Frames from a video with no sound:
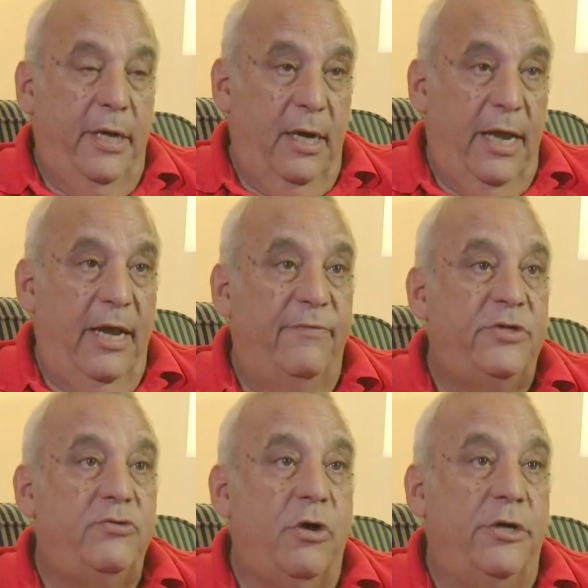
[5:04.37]
you have a lot of a
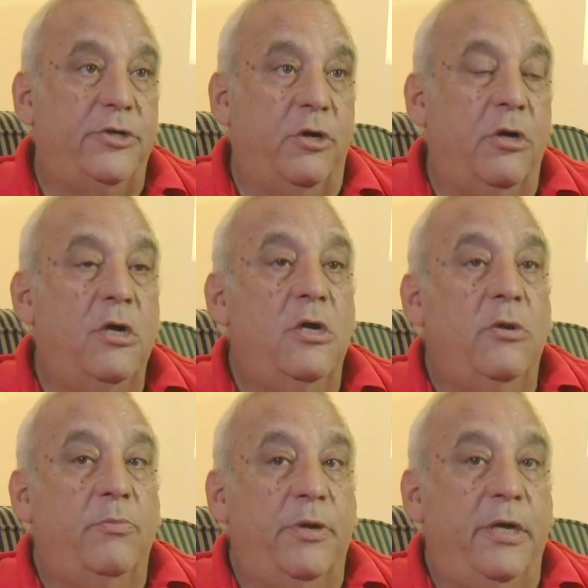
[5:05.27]
structure,
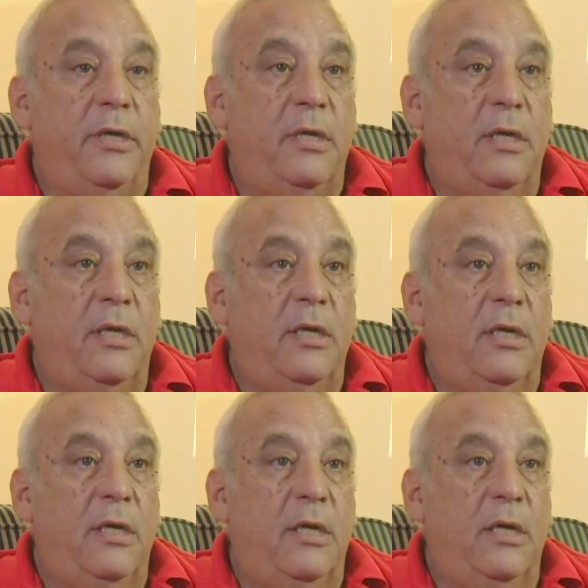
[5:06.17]
but
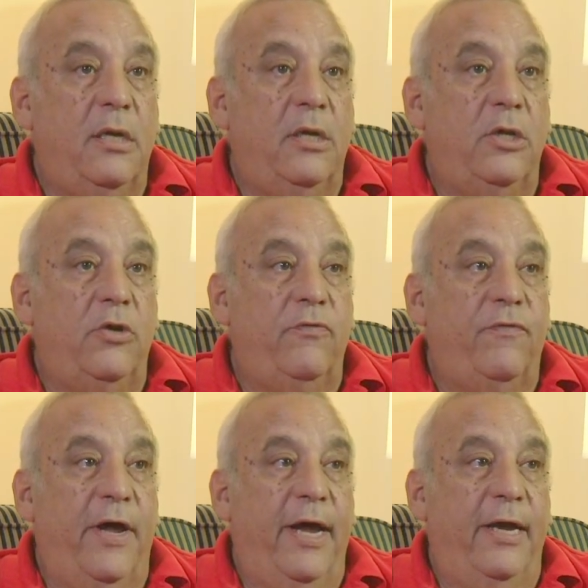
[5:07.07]
you
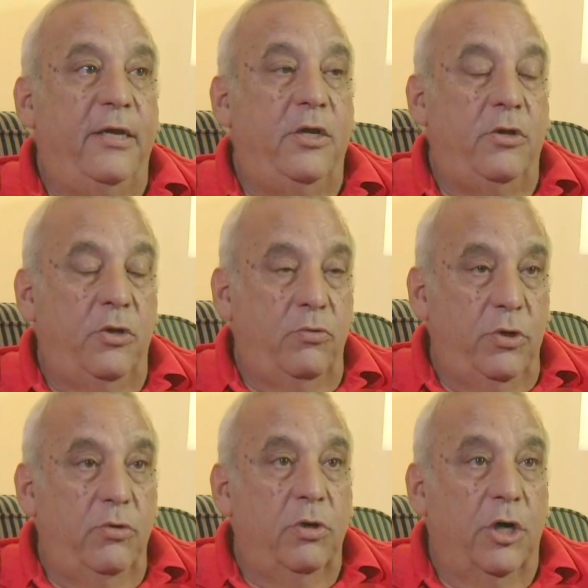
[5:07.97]
find,
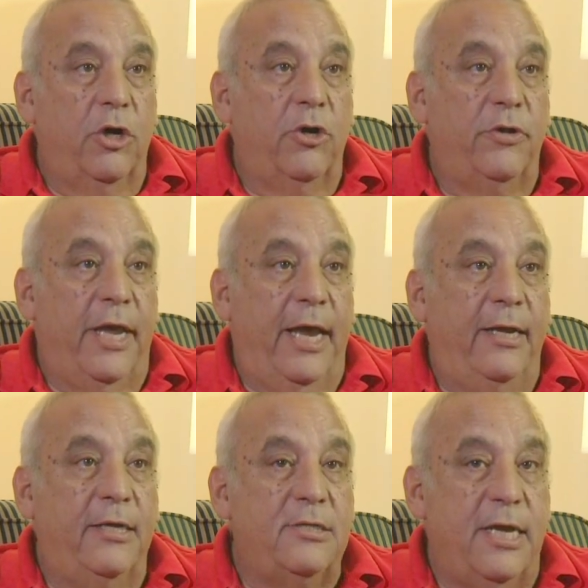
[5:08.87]
you learn
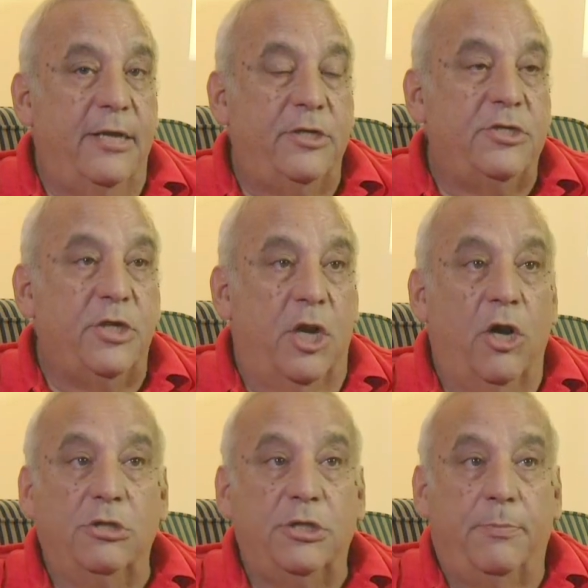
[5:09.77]
that it's not just the
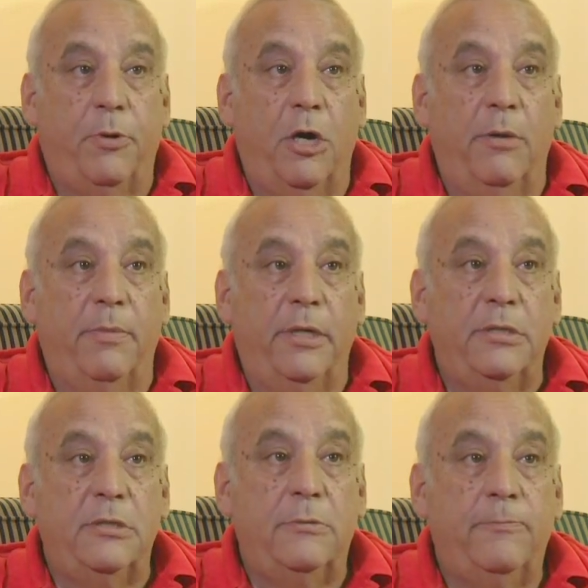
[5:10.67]
large
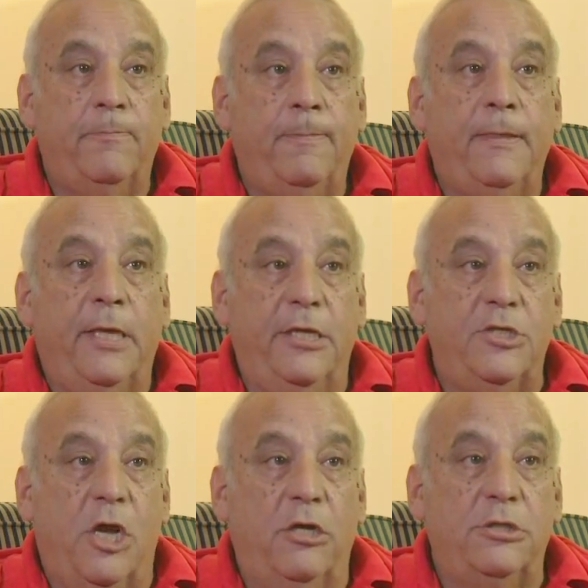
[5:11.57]
departments,
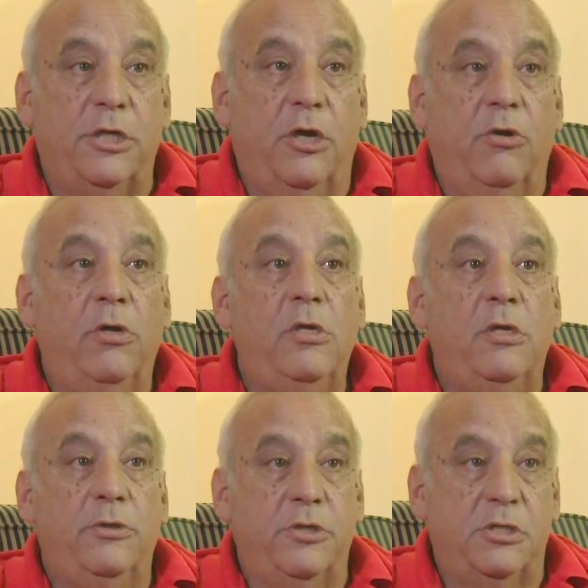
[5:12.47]
it's also
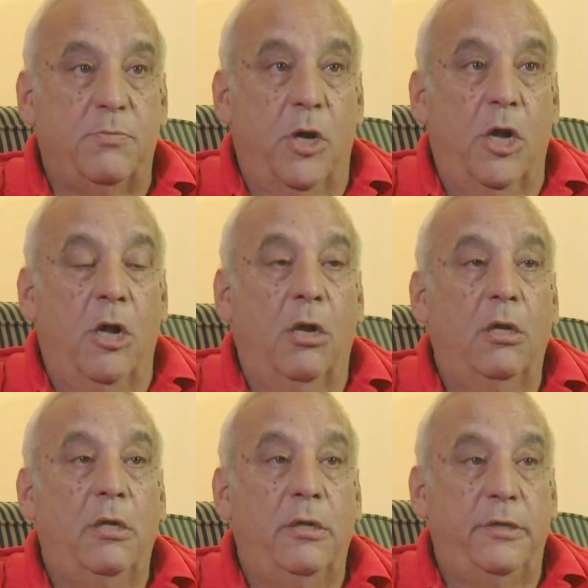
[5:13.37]
the
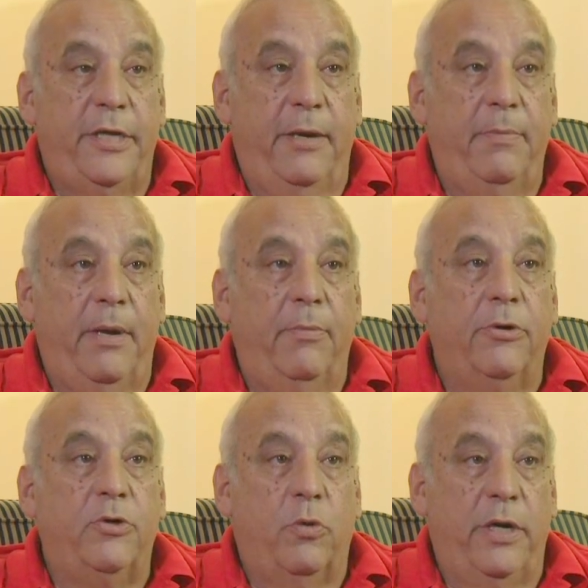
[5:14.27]
small
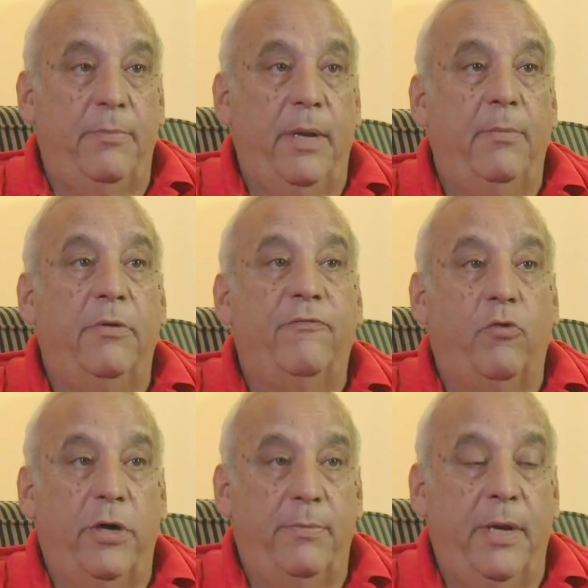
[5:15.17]
10-member, 20-member,
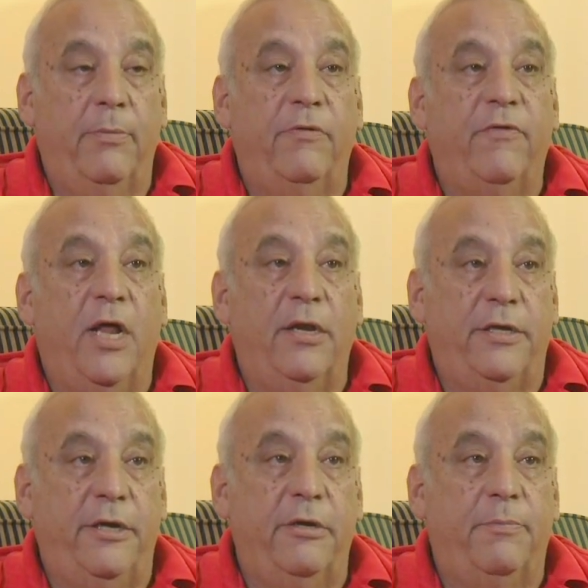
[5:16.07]
40-member
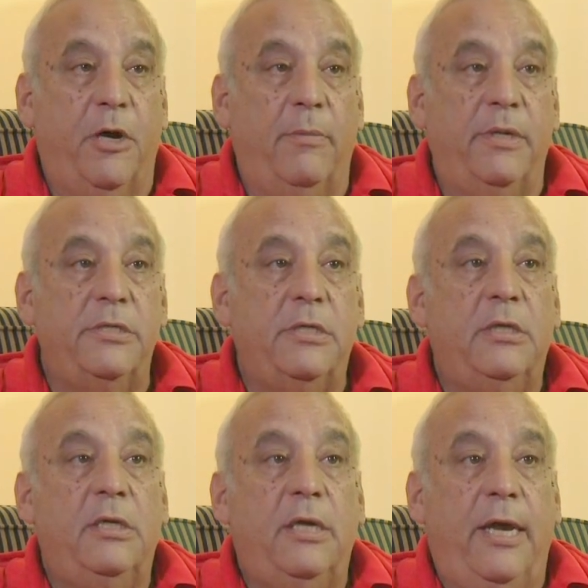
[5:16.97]
volunteer departments
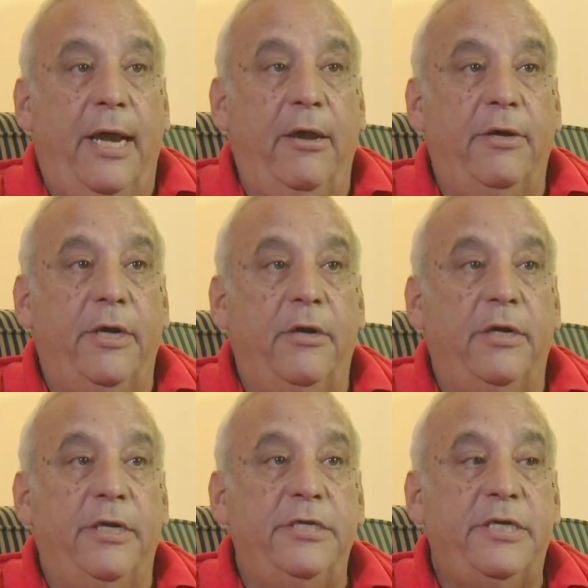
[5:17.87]
out here
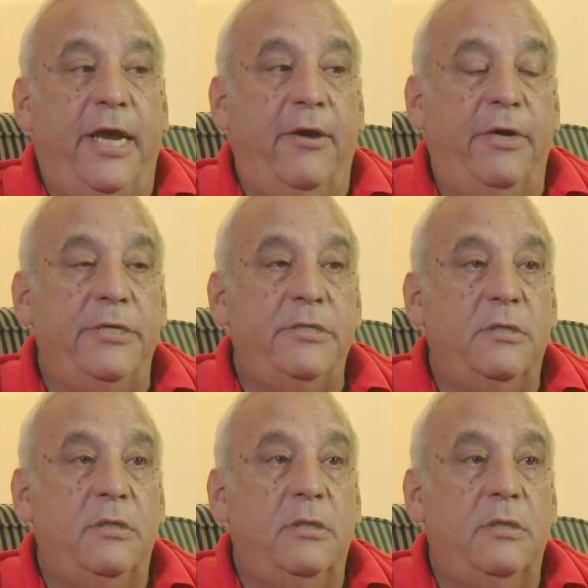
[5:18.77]
in these counties,